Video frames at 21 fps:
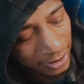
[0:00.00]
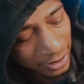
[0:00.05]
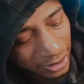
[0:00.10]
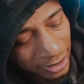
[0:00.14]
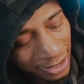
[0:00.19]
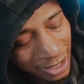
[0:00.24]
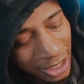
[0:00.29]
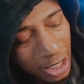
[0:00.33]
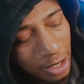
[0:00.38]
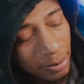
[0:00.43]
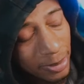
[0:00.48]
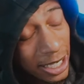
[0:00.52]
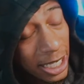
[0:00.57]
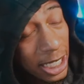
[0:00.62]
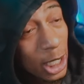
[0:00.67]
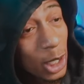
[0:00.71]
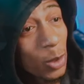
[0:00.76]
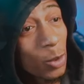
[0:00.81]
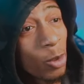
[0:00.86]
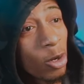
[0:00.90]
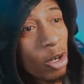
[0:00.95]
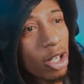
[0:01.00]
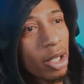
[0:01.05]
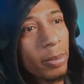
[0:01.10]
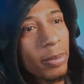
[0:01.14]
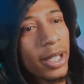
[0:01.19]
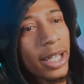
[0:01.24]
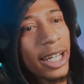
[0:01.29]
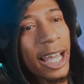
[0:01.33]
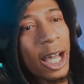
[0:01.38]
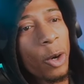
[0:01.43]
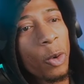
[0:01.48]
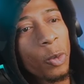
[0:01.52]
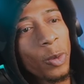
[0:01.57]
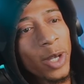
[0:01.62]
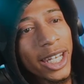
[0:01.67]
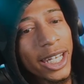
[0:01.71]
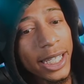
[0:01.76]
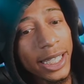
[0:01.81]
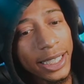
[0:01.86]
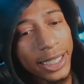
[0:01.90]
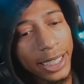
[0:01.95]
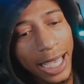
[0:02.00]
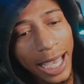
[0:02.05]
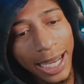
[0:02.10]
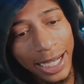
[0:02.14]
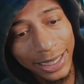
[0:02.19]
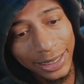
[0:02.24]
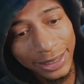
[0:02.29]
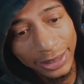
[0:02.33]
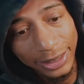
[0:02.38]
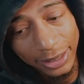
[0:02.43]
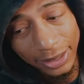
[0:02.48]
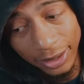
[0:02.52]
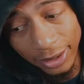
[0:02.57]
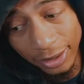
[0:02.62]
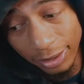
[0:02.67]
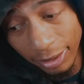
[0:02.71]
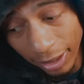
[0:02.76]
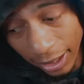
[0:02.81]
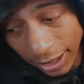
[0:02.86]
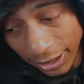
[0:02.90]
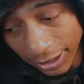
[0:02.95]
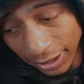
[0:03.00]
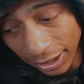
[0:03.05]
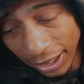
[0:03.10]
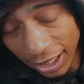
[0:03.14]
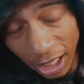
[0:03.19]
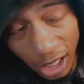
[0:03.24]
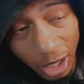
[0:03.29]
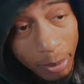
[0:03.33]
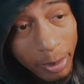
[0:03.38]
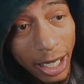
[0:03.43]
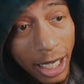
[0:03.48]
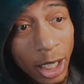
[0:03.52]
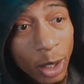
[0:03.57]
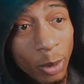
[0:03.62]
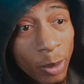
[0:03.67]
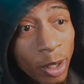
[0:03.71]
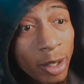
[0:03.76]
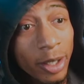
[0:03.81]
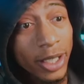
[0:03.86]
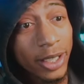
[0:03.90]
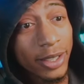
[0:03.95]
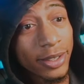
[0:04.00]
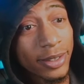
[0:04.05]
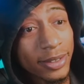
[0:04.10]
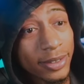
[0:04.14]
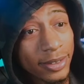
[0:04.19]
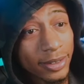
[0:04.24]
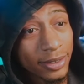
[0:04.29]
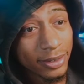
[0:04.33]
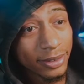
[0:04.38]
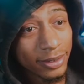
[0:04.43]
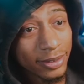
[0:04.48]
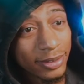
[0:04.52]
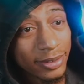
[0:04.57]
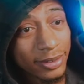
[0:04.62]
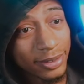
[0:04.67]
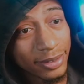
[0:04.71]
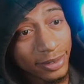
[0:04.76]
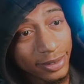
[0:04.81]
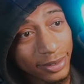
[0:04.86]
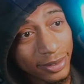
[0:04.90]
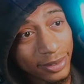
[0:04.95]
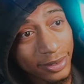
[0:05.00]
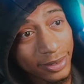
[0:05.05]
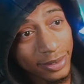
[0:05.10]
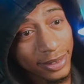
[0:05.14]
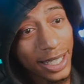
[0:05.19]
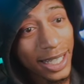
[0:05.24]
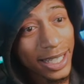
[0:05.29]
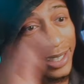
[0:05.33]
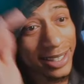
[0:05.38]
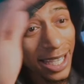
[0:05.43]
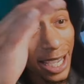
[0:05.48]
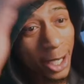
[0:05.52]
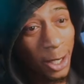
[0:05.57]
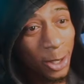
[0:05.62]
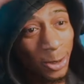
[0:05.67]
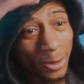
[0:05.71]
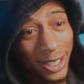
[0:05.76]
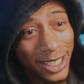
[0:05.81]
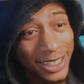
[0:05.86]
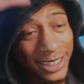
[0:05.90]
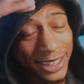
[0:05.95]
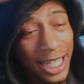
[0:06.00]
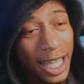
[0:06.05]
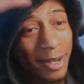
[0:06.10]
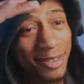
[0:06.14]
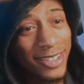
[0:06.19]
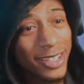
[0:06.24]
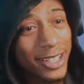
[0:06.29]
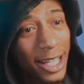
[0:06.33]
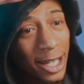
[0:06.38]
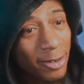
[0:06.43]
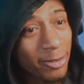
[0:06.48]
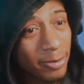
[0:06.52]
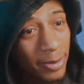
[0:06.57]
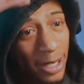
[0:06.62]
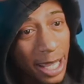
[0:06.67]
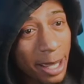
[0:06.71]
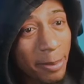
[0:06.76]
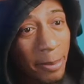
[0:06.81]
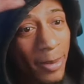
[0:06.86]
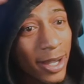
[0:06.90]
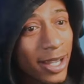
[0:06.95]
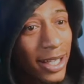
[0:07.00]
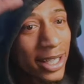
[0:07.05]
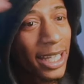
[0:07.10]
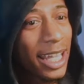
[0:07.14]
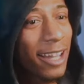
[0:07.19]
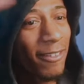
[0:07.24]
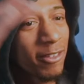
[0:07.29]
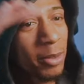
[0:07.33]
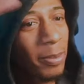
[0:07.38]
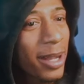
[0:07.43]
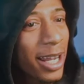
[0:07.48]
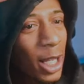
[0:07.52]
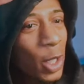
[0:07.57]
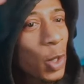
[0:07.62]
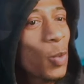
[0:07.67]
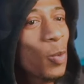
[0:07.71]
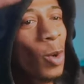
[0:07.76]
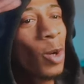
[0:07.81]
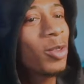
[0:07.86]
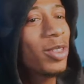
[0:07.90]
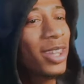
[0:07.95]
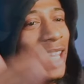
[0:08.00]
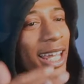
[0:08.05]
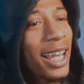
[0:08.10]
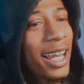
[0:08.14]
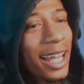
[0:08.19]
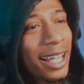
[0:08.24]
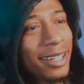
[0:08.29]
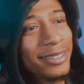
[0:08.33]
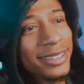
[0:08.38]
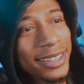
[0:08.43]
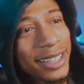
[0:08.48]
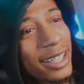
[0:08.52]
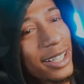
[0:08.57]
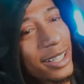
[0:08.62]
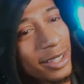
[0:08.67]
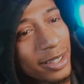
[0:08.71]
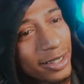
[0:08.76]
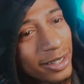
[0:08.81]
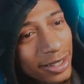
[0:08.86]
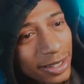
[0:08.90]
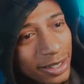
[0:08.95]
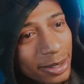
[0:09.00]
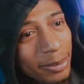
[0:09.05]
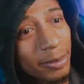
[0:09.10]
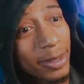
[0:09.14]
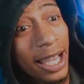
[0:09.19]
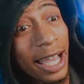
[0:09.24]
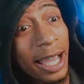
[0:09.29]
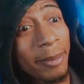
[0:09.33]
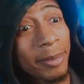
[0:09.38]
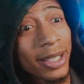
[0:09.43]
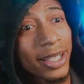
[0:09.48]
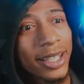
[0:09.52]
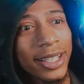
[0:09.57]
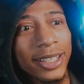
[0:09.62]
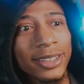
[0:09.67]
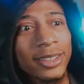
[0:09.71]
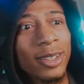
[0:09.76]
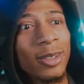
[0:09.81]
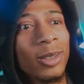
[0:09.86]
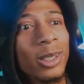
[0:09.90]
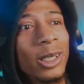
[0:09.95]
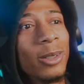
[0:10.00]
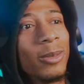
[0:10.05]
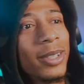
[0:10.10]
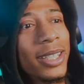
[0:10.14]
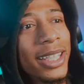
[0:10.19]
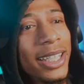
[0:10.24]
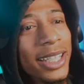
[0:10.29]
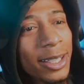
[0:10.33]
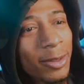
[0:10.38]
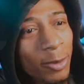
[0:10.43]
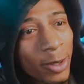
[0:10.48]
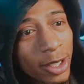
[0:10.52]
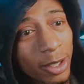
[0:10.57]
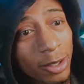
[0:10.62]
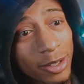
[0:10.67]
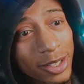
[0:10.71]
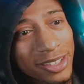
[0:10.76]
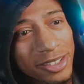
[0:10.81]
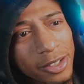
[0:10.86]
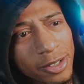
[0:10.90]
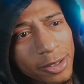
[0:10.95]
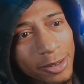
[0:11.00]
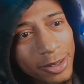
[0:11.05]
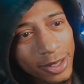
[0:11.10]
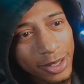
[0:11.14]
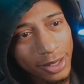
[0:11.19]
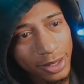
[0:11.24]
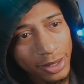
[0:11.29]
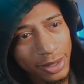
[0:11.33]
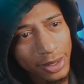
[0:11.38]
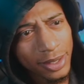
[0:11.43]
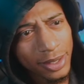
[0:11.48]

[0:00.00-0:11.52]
Everybody want it, but I went and got it. It's crazy. Everybody want it that title, that stature, that that money. Everybody want that lifestyle. But how many niggas gonna go get it with no excuses?